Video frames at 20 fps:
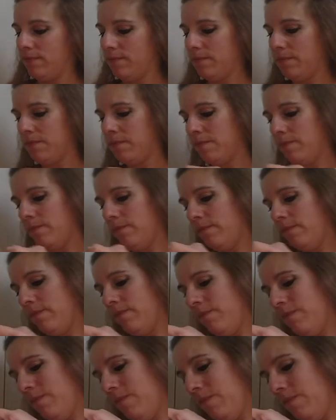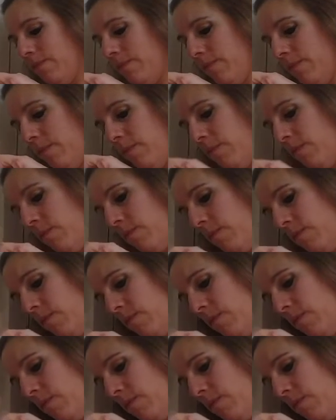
Nothing is said.